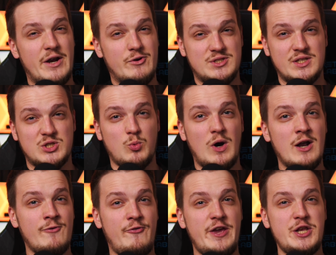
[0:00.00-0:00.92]
there is this
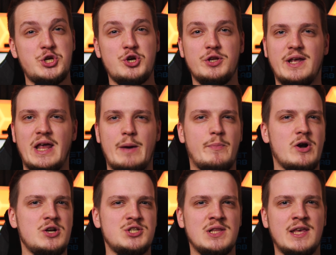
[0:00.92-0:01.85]
one feature that I
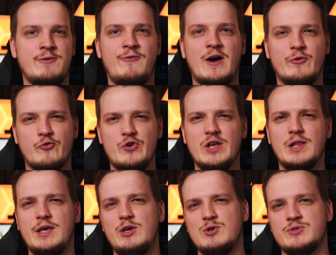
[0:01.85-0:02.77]
personally found
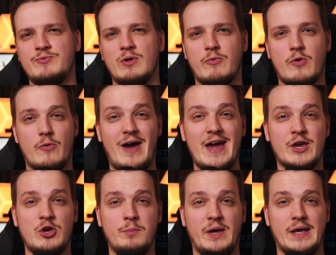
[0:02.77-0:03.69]
really useful for
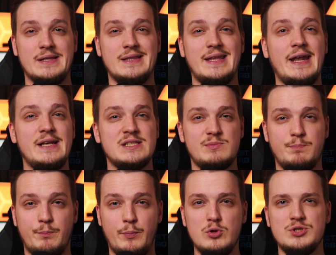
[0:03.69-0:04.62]
vacuuming, that is
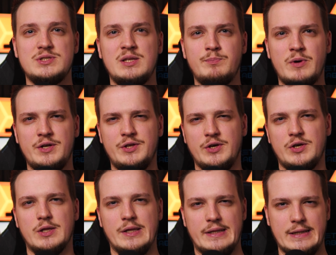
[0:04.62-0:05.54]
boosted
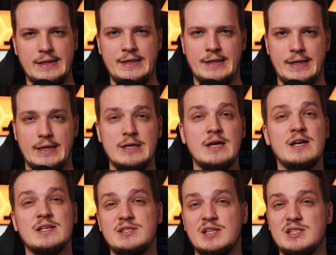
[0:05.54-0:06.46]
particulate cleaning,
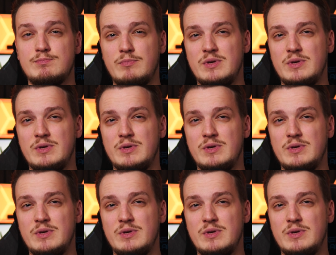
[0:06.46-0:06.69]
since